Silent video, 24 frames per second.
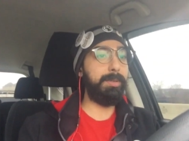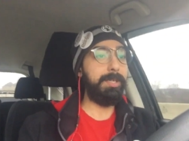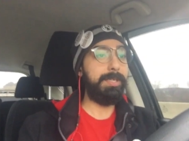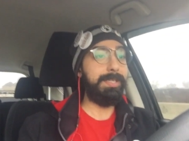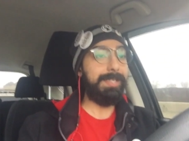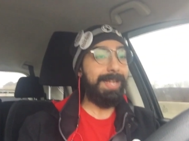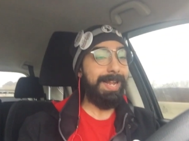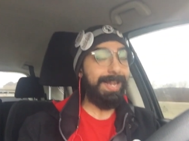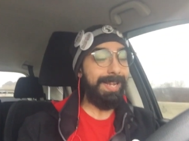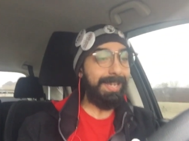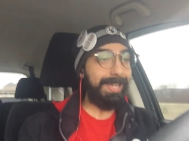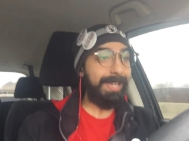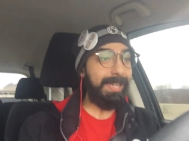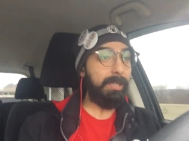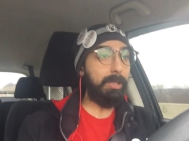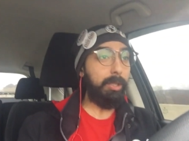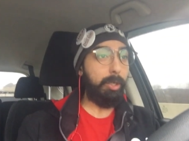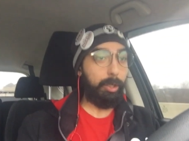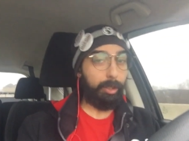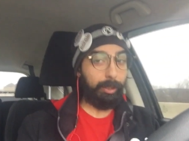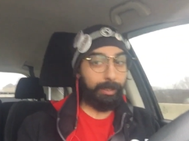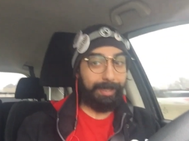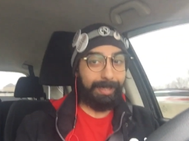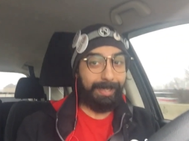
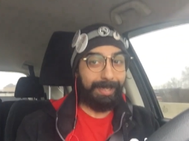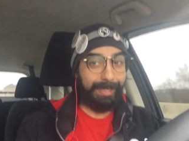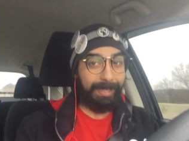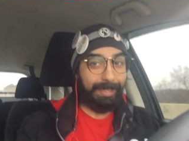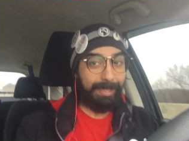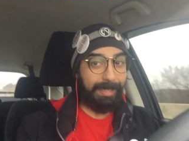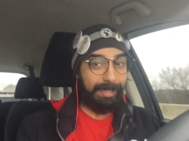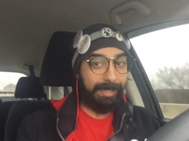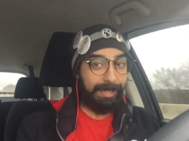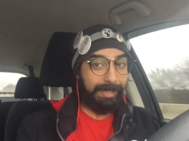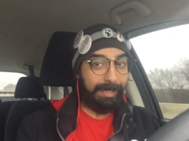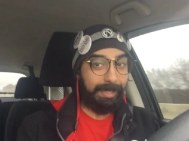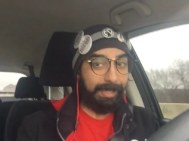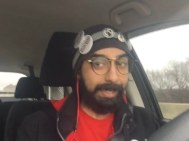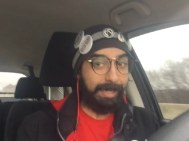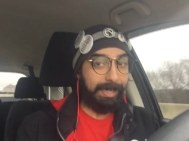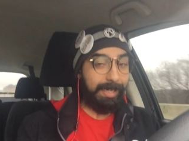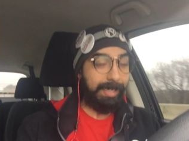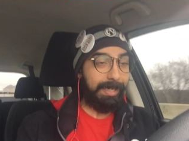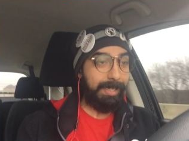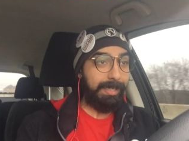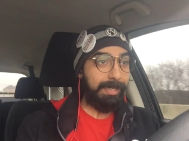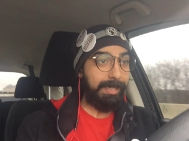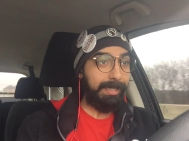particularly
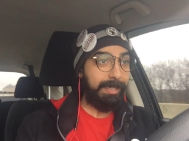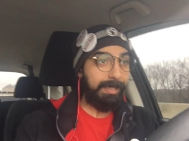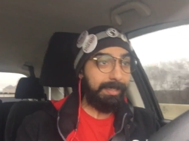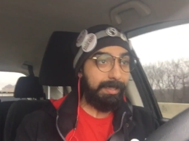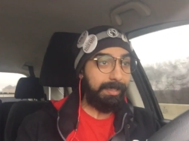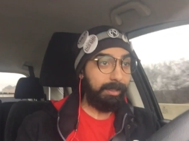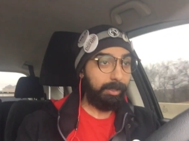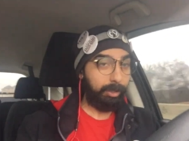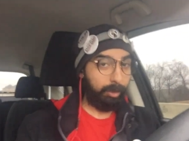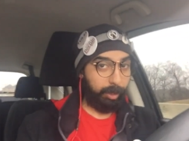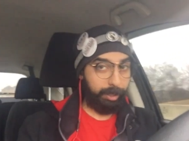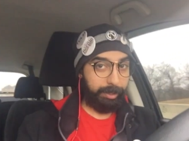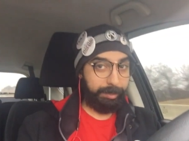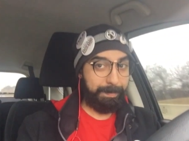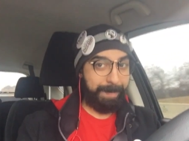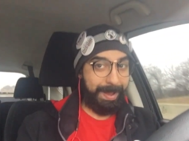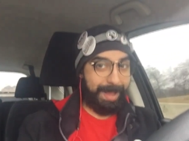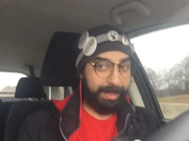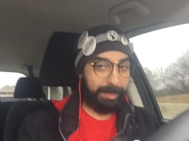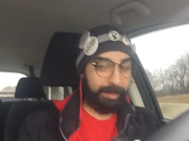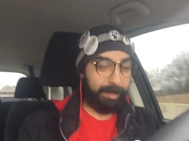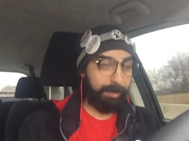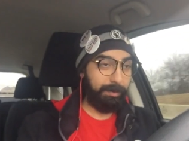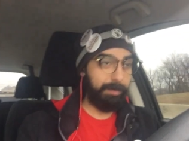Chris
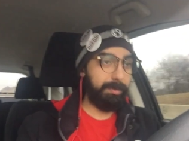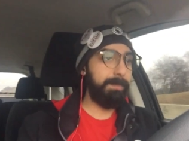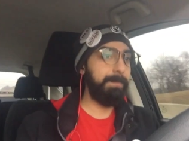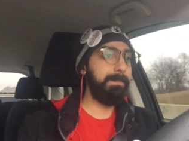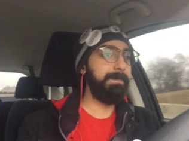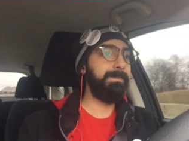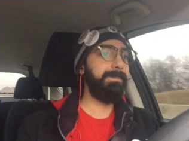Matthews.